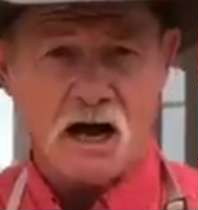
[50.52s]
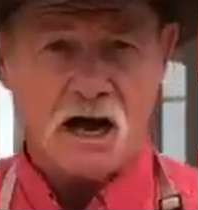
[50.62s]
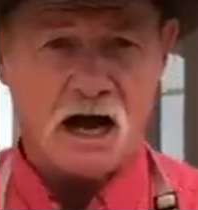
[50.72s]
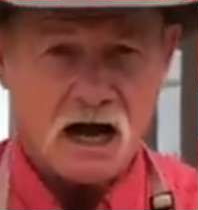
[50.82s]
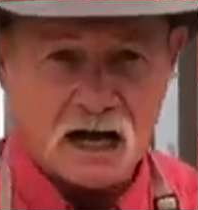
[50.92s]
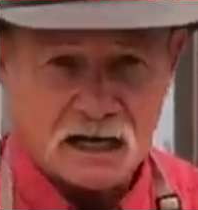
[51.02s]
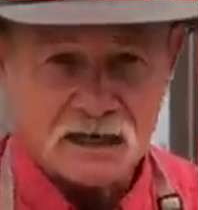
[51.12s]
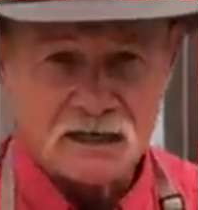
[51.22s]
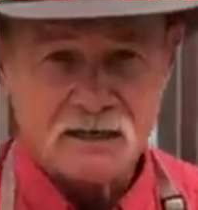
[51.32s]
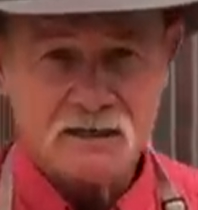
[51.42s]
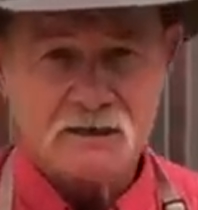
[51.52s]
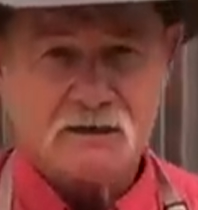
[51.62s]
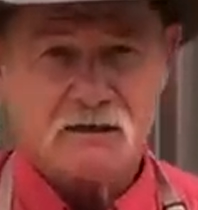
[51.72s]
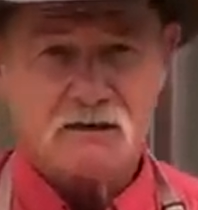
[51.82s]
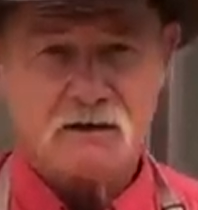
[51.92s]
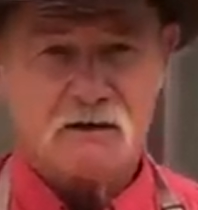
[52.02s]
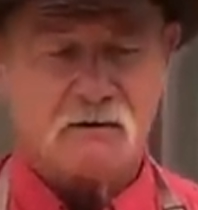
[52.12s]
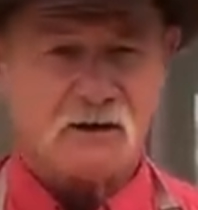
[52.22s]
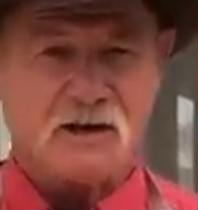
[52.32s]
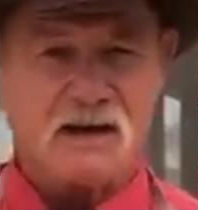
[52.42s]
Ha!
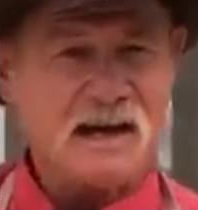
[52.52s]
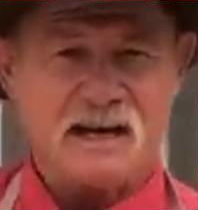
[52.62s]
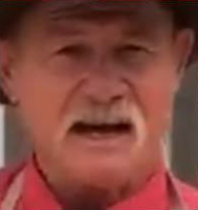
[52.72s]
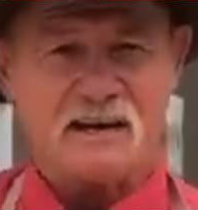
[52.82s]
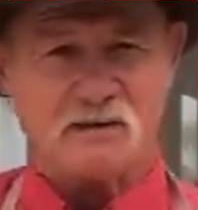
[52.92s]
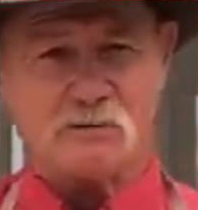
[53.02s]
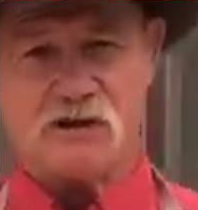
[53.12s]
You ain't got no